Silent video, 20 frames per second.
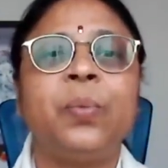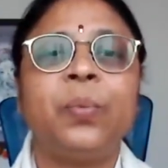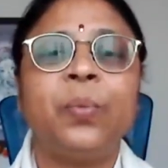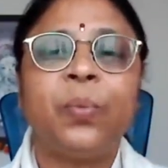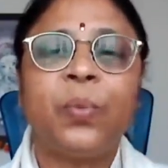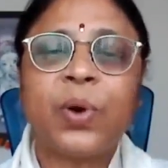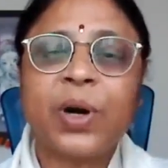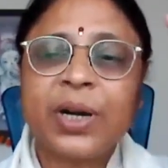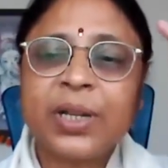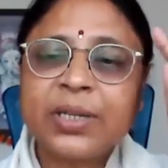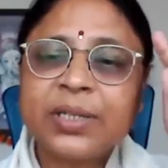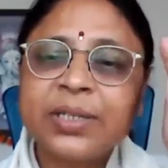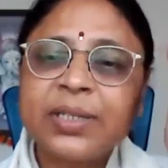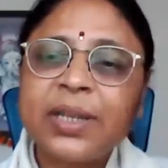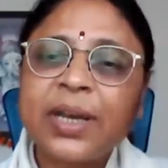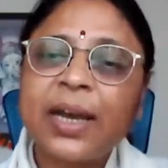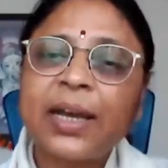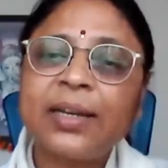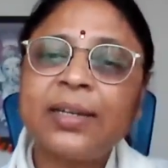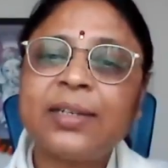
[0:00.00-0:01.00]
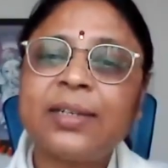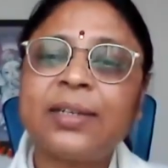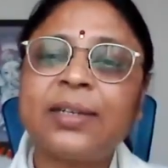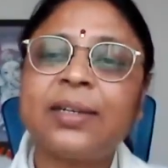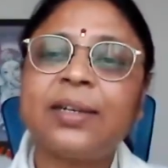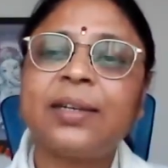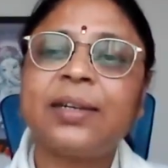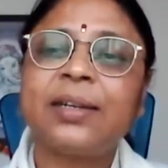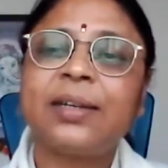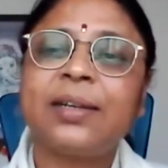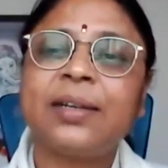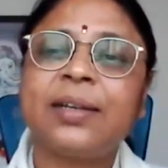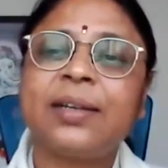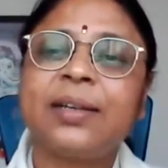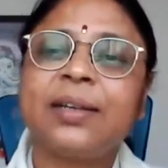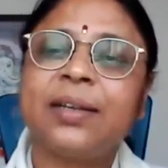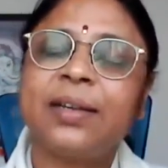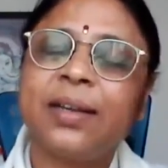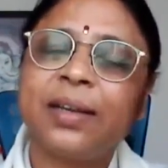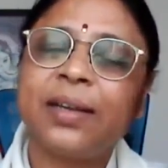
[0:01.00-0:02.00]
What is that?
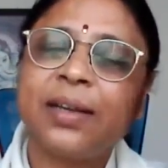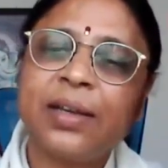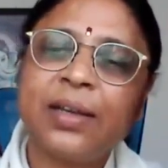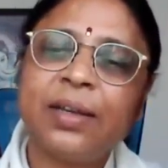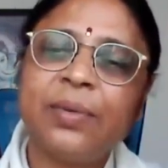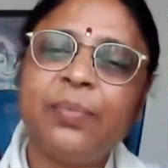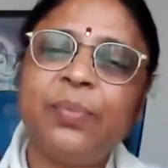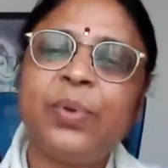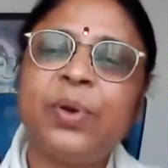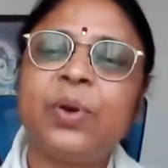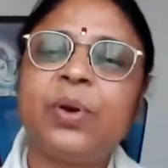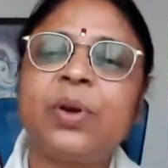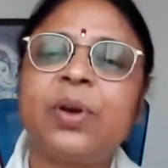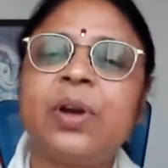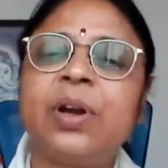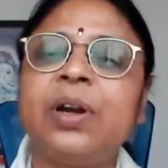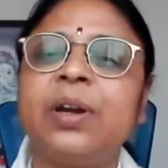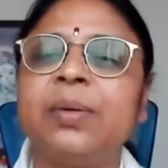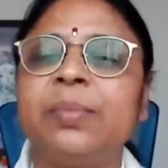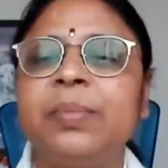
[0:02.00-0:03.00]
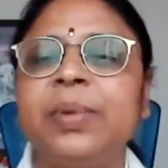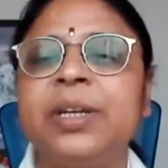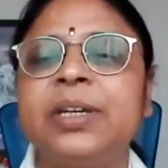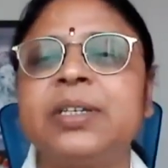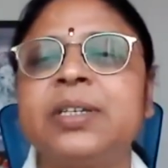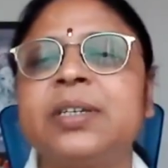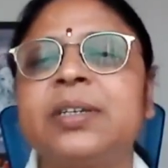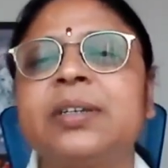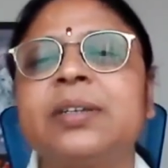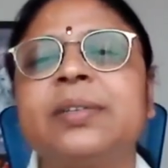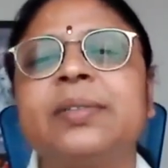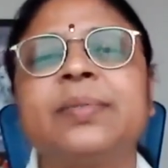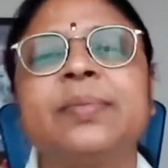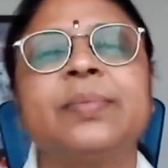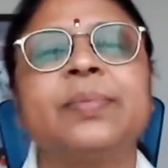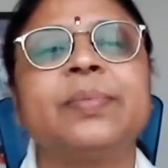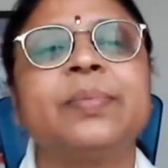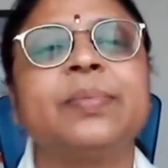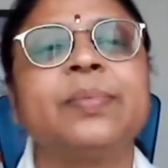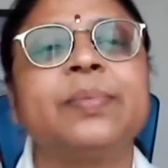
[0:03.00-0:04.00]
Pure contemplation,
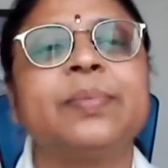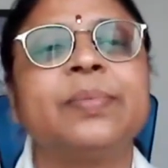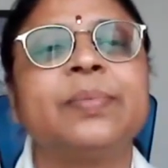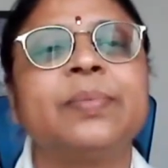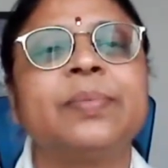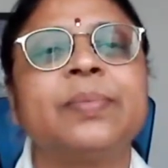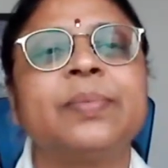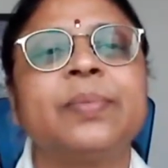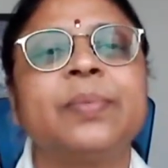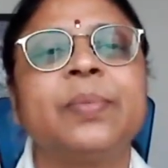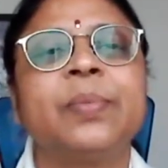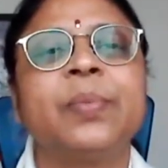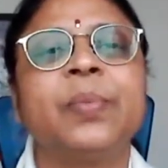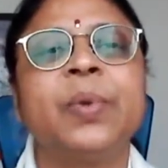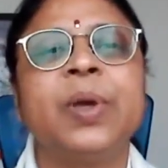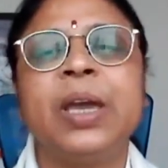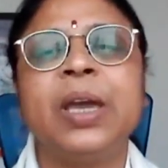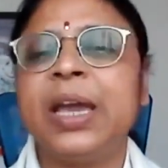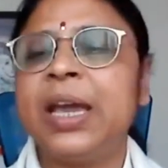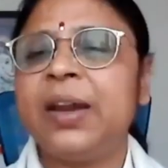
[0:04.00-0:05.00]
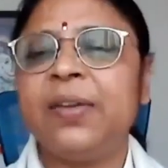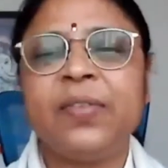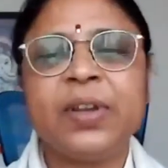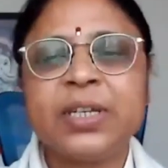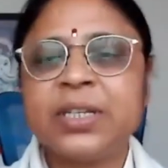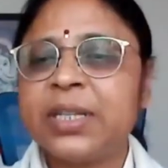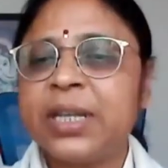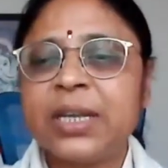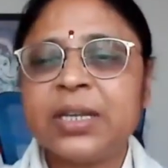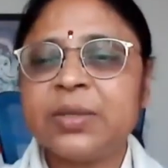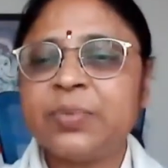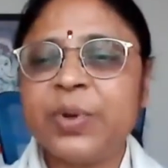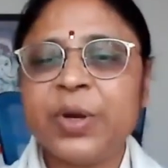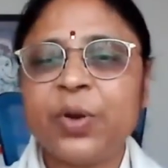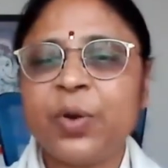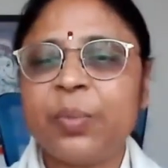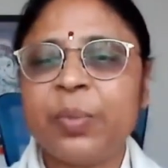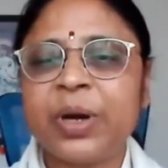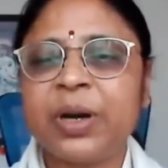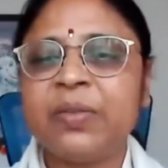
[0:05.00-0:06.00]
in which there will be
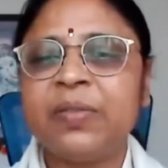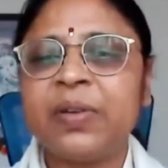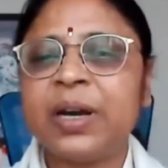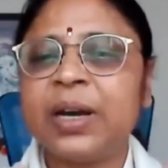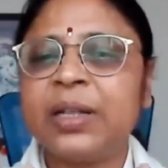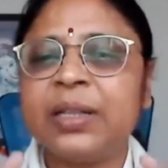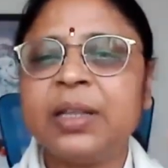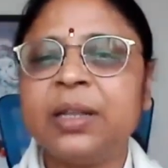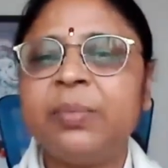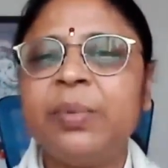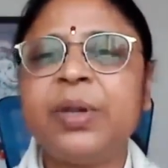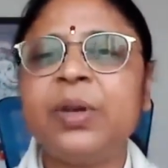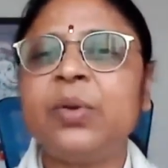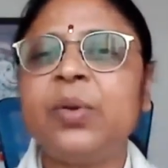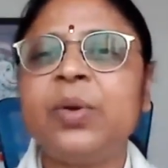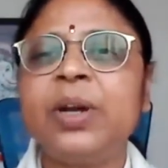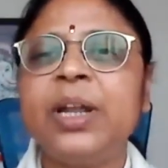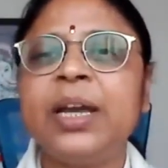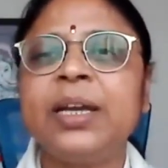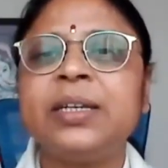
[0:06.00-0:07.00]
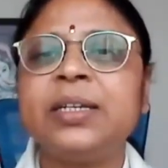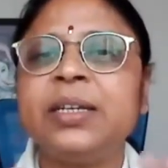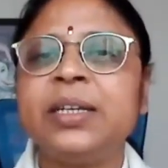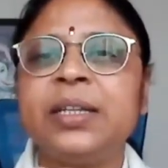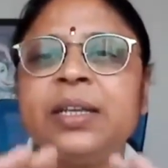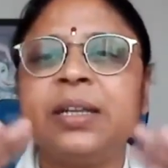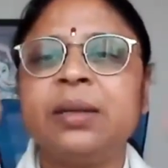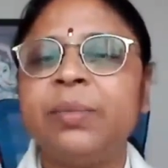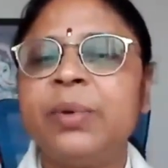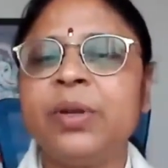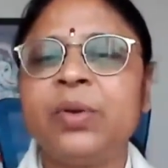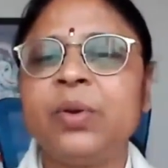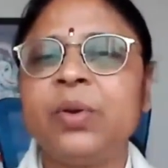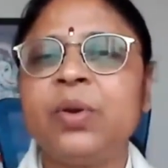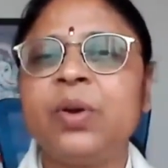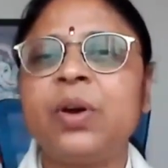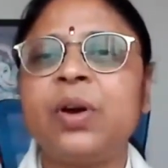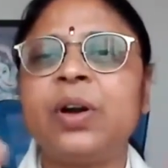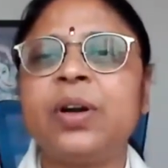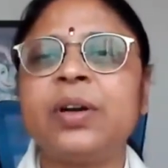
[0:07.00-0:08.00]
no Bhagwan, there will be no deity, there will be no
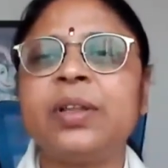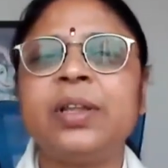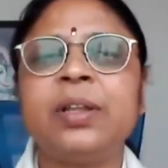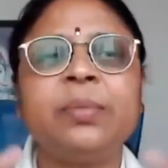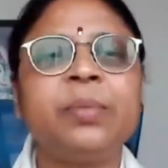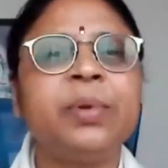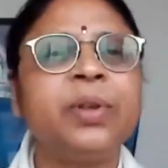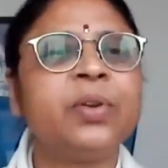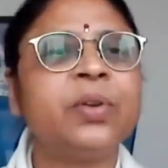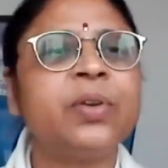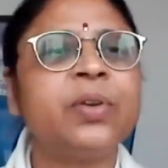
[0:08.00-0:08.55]
God, there will be no